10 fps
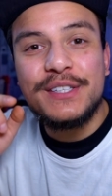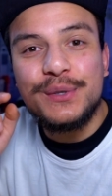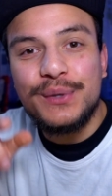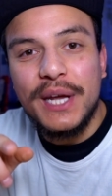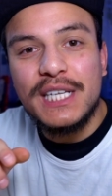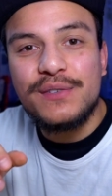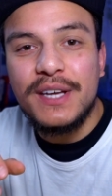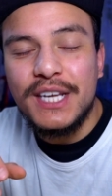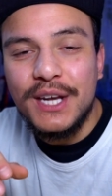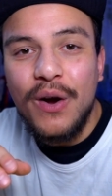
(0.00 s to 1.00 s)
today's
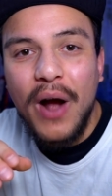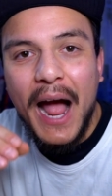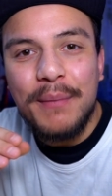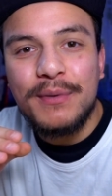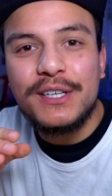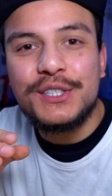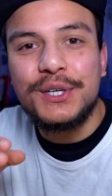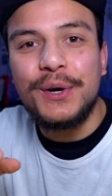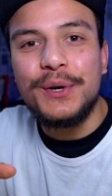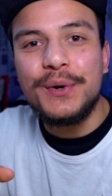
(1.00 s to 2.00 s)
video, I'm gonna
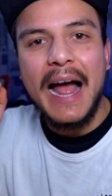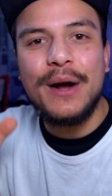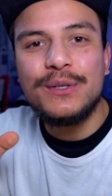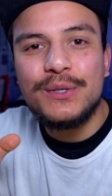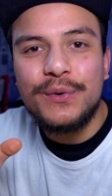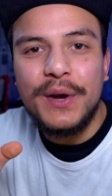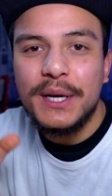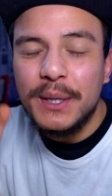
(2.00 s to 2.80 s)
show you how to create